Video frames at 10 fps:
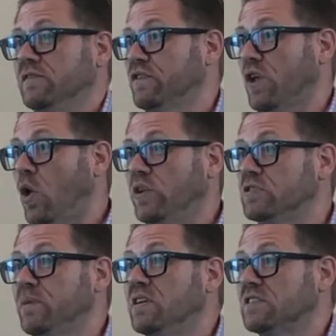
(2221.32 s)
for the Holy
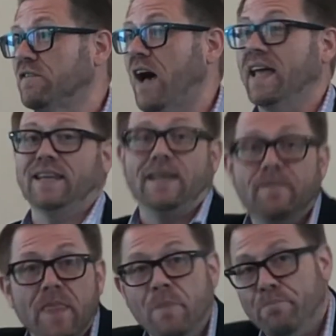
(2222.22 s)
Spirit to finally
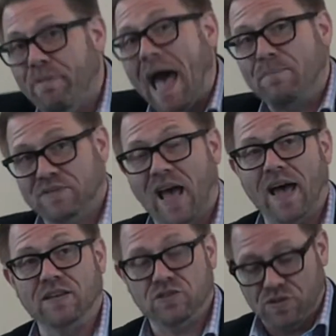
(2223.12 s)

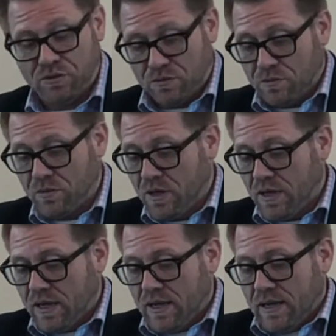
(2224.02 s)
baptize you.
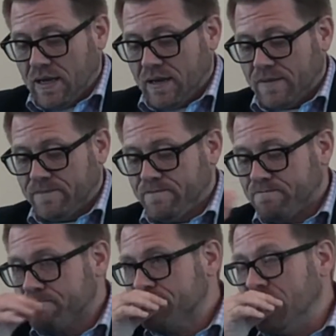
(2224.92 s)

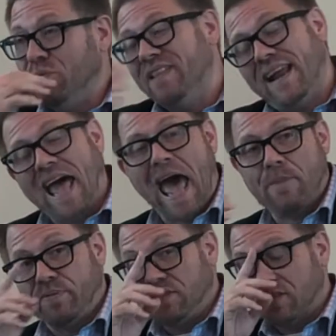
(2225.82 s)
And when that
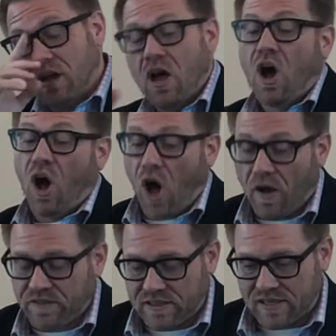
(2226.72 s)
happens,
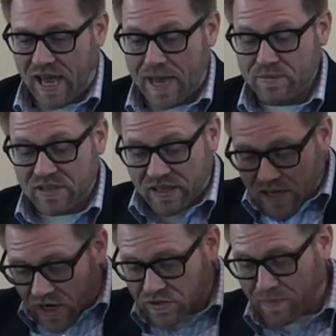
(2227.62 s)
oftentimes in the
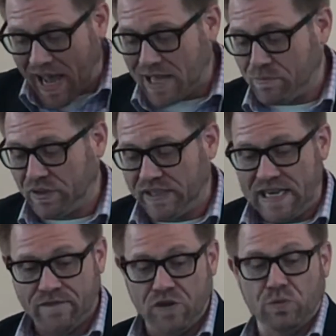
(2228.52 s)
charismatic
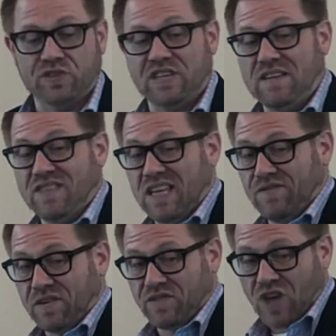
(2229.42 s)
belief, you receive the
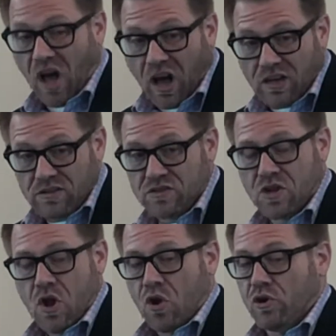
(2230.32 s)
gift of tongues
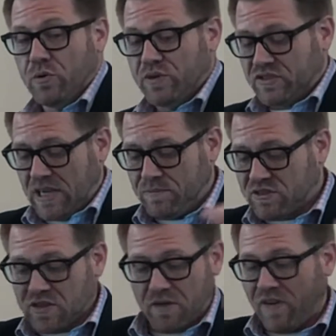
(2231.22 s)
or you receive
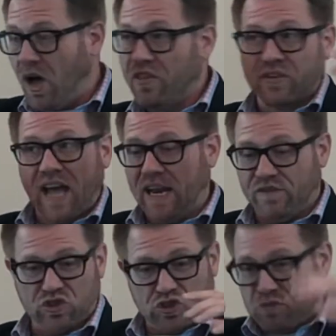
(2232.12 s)
some other kind
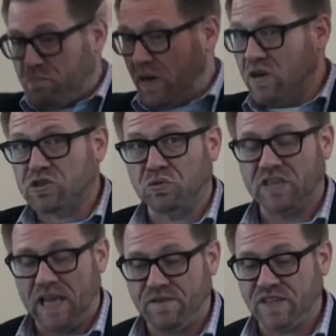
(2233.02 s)
of spiritual
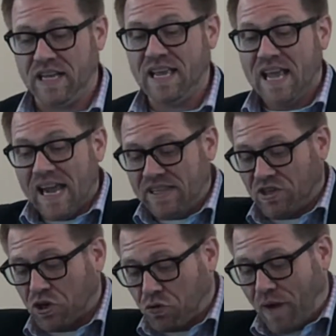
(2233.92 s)
gifting. It's
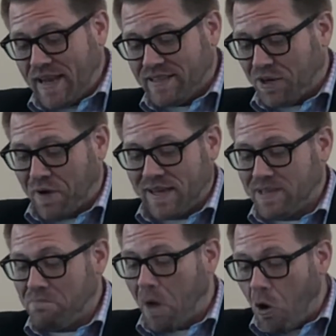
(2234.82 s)
a crazy,
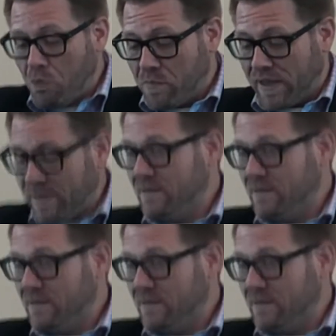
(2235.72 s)
crazy moment.